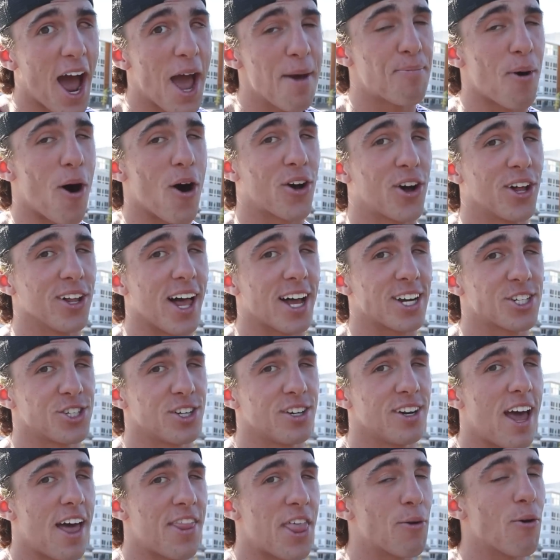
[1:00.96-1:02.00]
eyeball
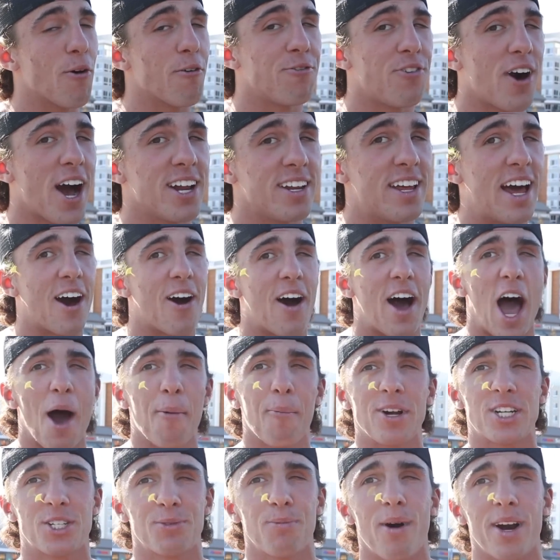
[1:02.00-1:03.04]
collection, and then we'll find out
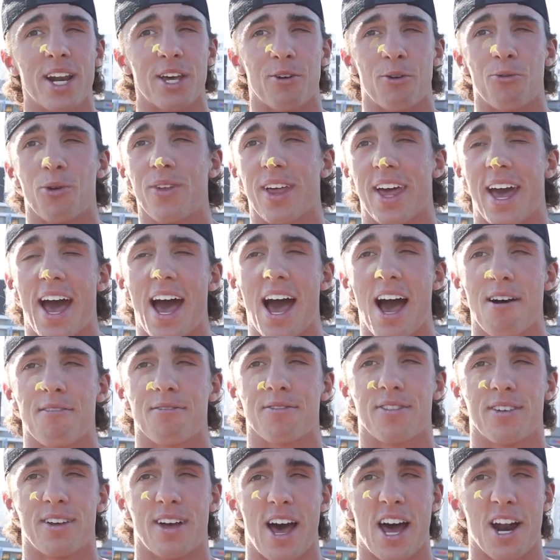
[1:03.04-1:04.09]
how much money we really have
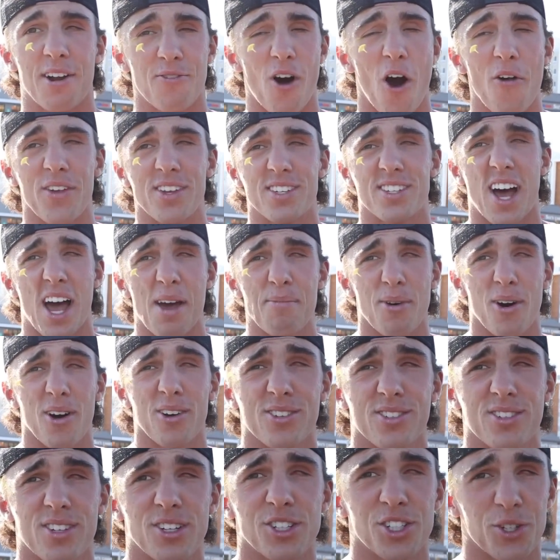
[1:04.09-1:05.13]
out of all these
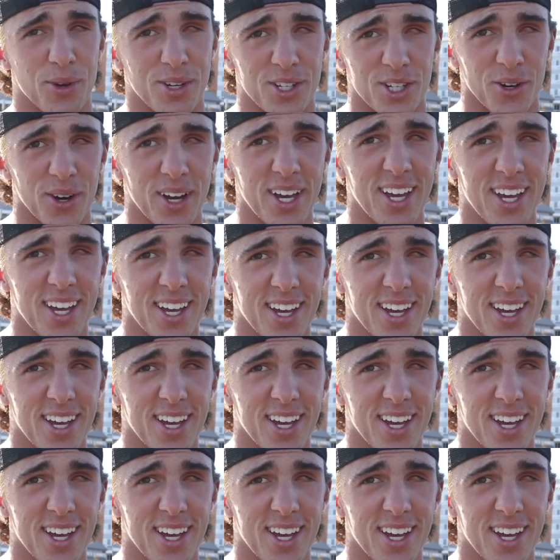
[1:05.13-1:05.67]
eyeballs. Should we do it?